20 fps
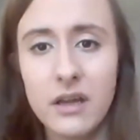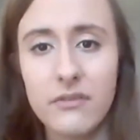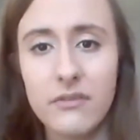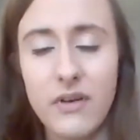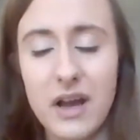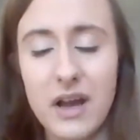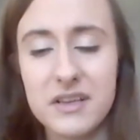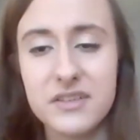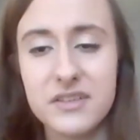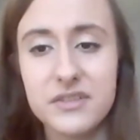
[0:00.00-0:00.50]

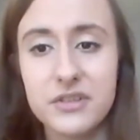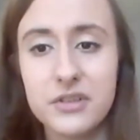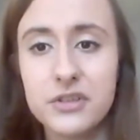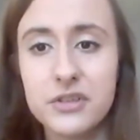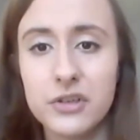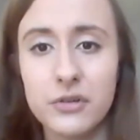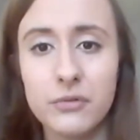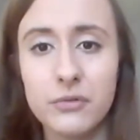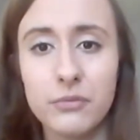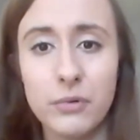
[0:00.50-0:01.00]
that's to
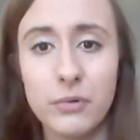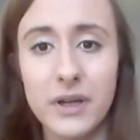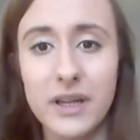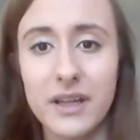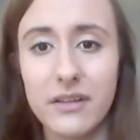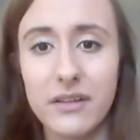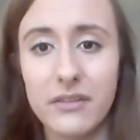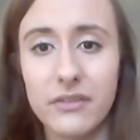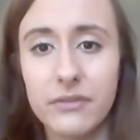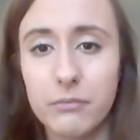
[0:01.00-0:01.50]
do
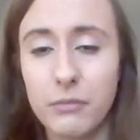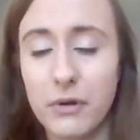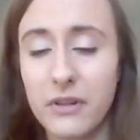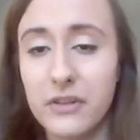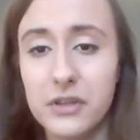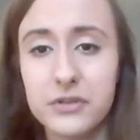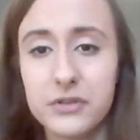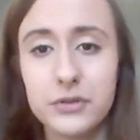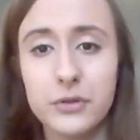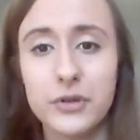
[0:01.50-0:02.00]
with whether
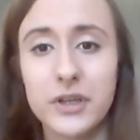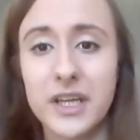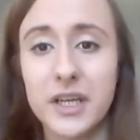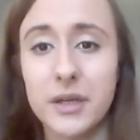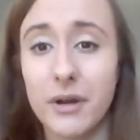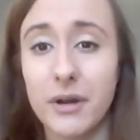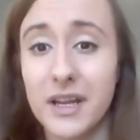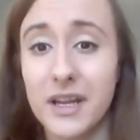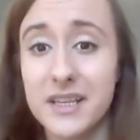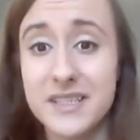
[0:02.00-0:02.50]
you're talking
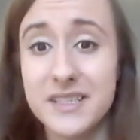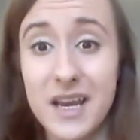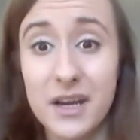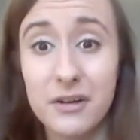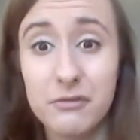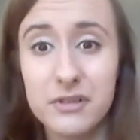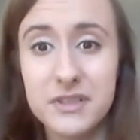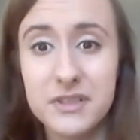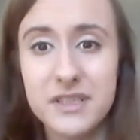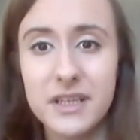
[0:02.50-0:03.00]
about
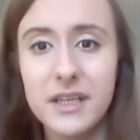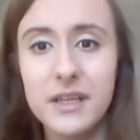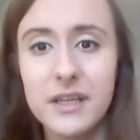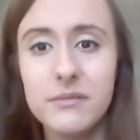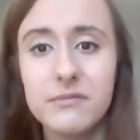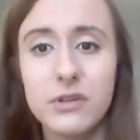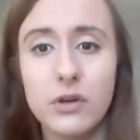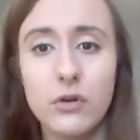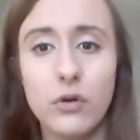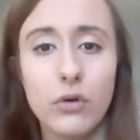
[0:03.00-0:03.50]

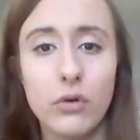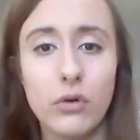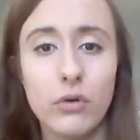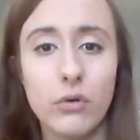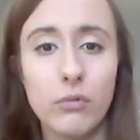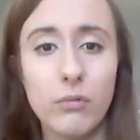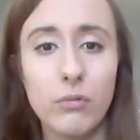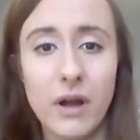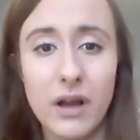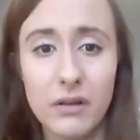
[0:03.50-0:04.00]
integrity or
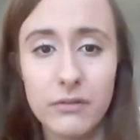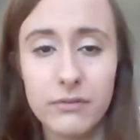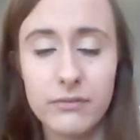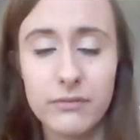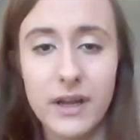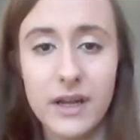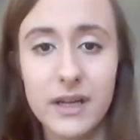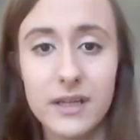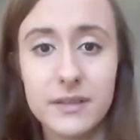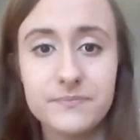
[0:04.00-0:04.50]

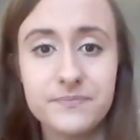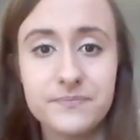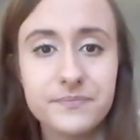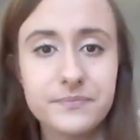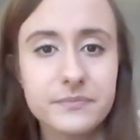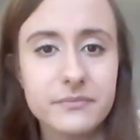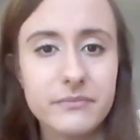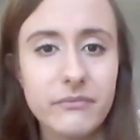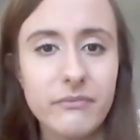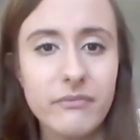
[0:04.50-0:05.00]
welfare.
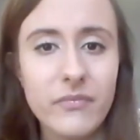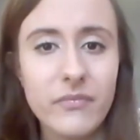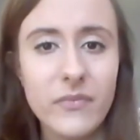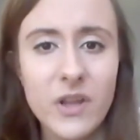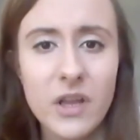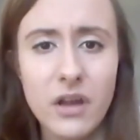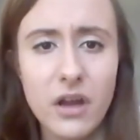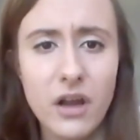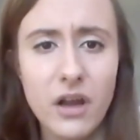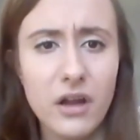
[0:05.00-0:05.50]

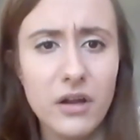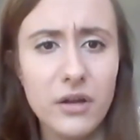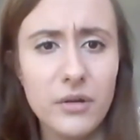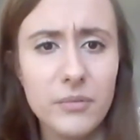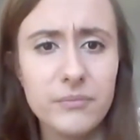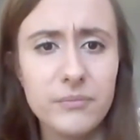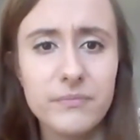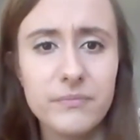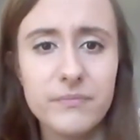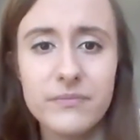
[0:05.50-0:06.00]

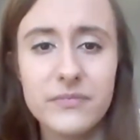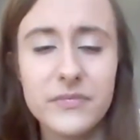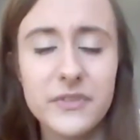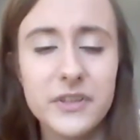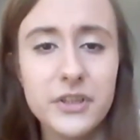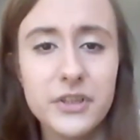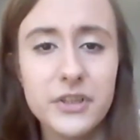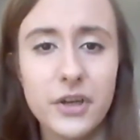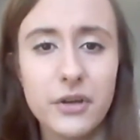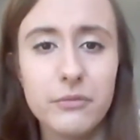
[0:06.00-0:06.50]
Um,
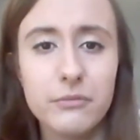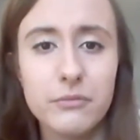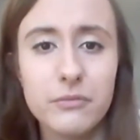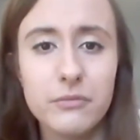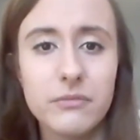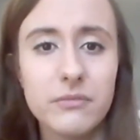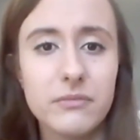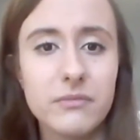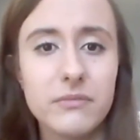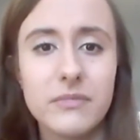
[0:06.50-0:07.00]
you know,
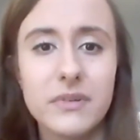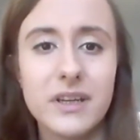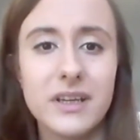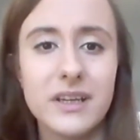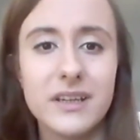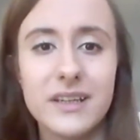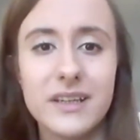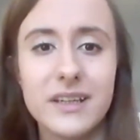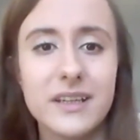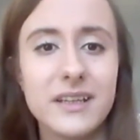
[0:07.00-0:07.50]

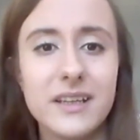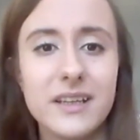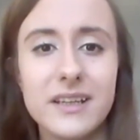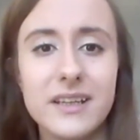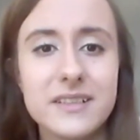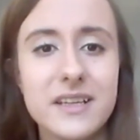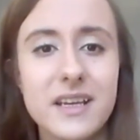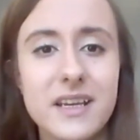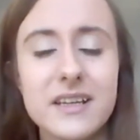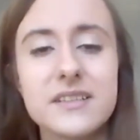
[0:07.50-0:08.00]

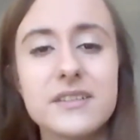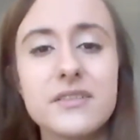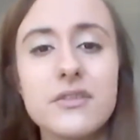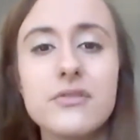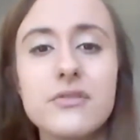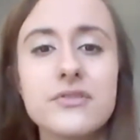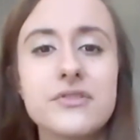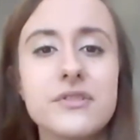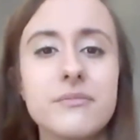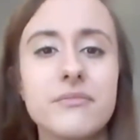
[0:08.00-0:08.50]
it, it, it's
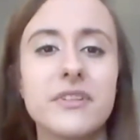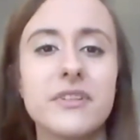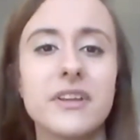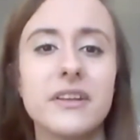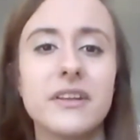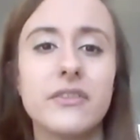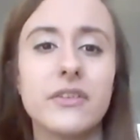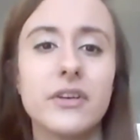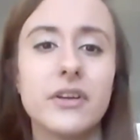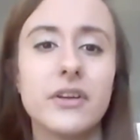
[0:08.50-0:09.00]
not
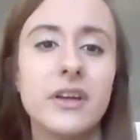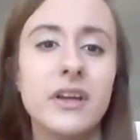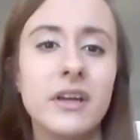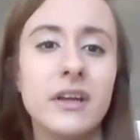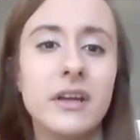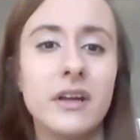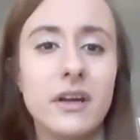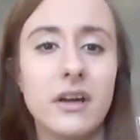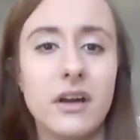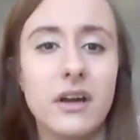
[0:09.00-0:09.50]
something that
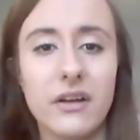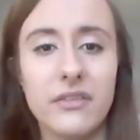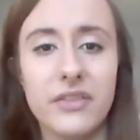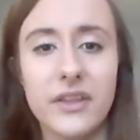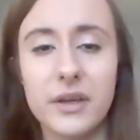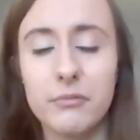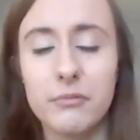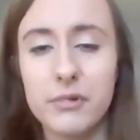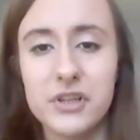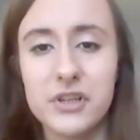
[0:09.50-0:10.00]
I
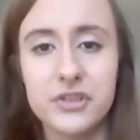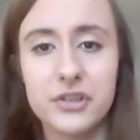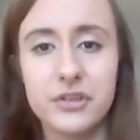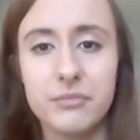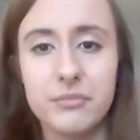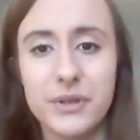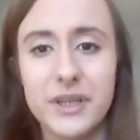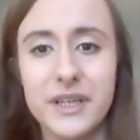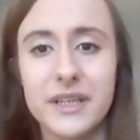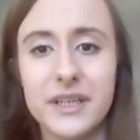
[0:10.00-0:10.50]
think we
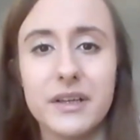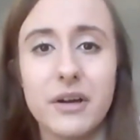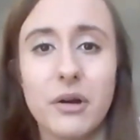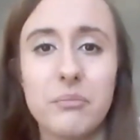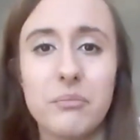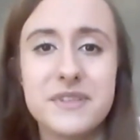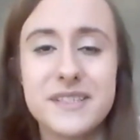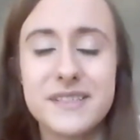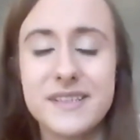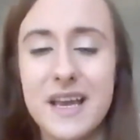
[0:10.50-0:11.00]
should be
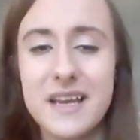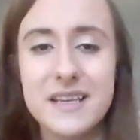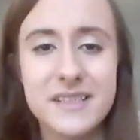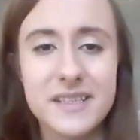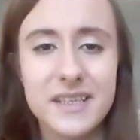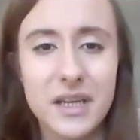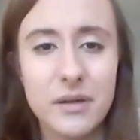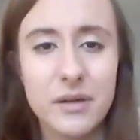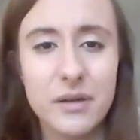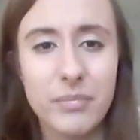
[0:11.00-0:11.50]

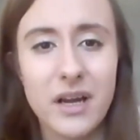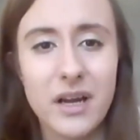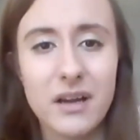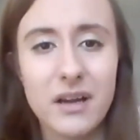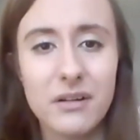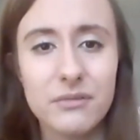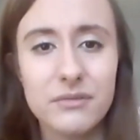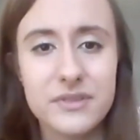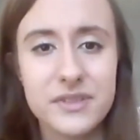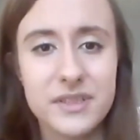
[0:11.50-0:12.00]
obsessing
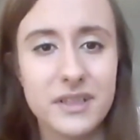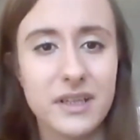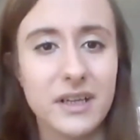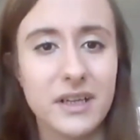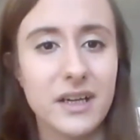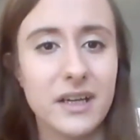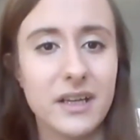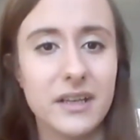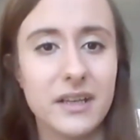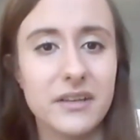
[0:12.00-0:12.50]
about
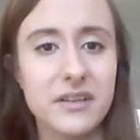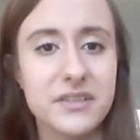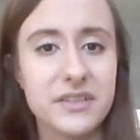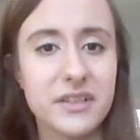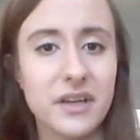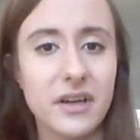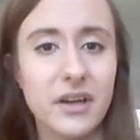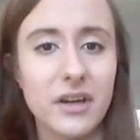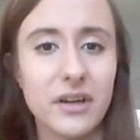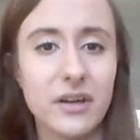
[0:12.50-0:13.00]
and,
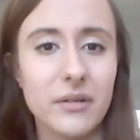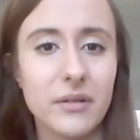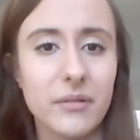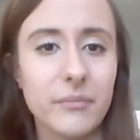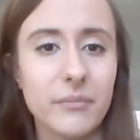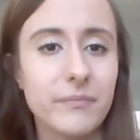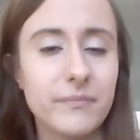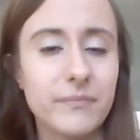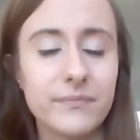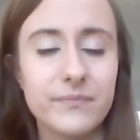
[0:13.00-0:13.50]

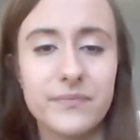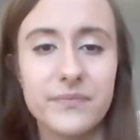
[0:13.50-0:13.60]
um,